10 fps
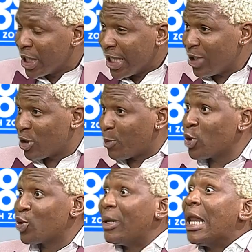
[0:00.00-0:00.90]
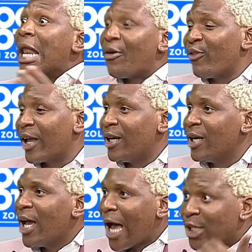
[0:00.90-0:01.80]
and you're supposed to be laughing and
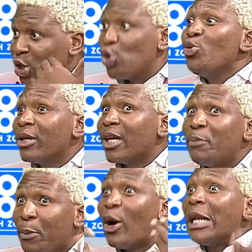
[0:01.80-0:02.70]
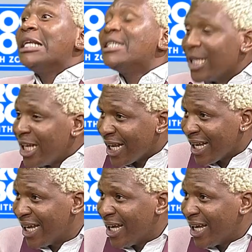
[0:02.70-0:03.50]
assuming that people are listening